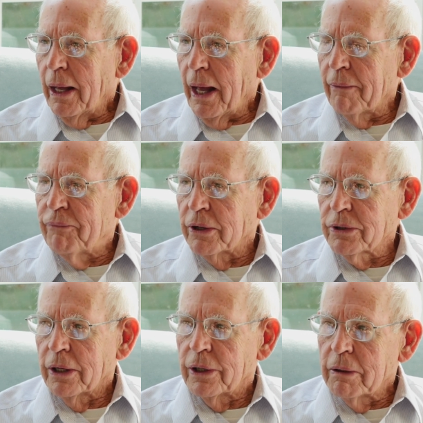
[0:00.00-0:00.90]
I felt
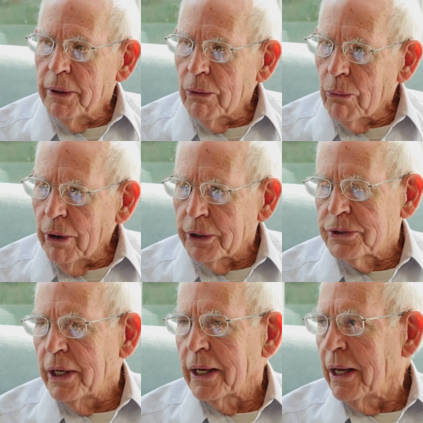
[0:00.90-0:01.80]
a little bit worse.
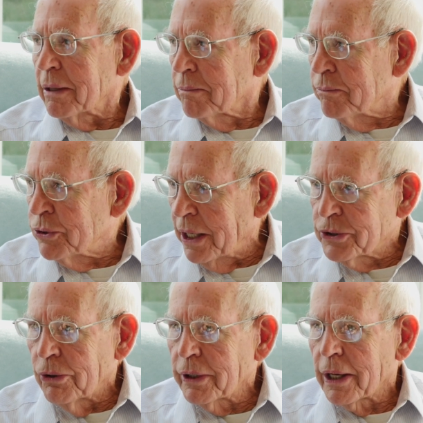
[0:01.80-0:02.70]
Then I'd get chainsawing